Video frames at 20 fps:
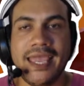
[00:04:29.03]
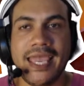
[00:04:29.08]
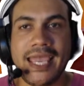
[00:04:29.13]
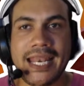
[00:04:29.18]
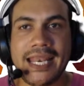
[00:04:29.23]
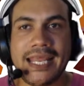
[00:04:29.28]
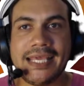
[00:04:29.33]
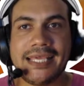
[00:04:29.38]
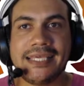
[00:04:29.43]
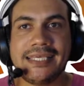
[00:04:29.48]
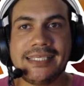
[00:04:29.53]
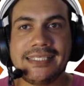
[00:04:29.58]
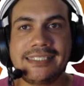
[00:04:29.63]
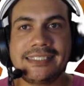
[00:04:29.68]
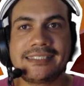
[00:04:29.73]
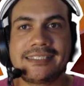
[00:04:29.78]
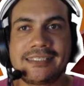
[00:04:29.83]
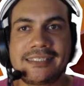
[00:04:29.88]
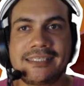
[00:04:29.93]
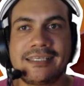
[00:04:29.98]
it is
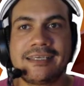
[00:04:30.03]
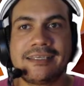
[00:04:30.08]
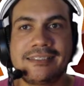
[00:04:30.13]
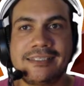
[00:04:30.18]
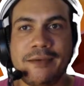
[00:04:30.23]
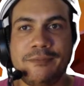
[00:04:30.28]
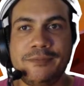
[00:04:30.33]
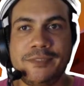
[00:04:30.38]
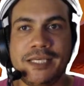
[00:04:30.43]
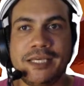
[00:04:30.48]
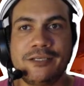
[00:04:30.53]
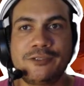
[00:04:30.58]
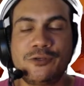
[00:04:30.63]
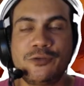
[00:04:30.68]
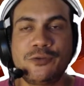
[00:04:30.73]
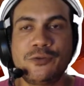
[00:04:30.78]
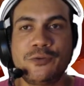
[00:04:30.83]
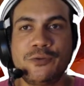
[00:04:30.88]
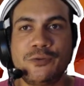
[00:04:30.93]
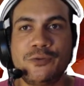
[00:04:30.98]
subject
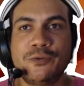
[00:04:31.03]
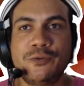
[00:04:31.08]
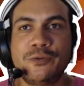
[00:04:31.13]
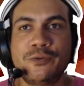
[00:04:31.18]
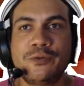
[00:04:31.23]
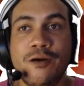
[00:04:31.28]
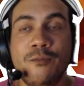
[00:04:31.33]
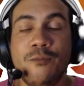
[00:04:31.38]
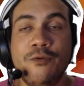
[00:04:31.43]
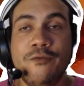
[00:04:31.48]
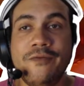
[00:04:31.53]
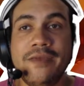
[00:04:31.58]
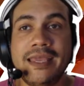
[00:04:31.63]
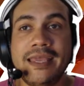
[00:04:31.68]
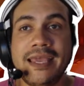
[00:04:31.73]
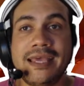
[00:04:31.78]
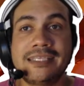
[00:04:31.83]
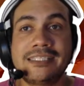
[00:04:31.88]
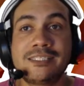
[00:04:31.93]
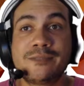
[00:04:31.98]
to
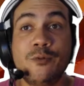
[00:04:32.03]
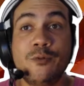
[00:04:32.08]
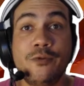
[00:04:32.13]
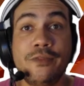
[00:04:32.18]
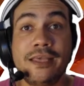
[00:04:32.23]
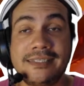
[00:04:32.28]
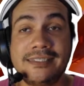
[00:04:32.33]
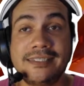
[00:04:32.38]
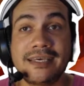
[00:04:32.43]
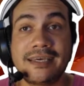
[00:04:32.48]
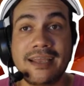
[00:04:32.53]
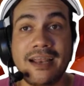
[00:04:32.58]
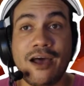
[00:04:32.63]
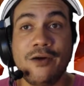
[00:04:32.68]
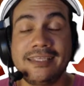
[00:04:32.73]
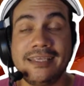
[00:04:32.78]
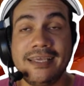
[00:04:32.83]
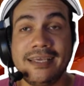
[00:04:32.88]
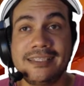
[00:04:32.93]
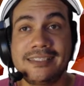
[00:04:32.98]
moving as smooth as the
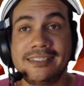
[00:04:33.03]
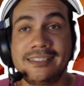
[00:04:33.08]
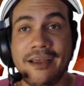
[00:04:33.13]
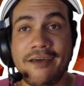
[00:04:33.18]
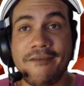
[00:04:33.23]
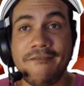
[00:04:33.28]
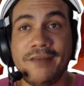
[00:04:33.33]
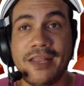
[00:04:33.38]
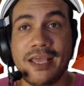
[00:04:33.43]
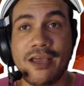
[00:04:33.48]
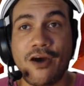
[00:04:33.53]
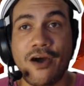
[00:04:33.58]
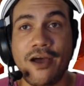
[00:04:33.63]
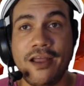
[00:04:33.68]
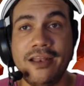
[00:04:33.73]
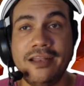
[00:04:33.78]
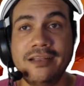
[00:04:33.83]
ground it's traveling on.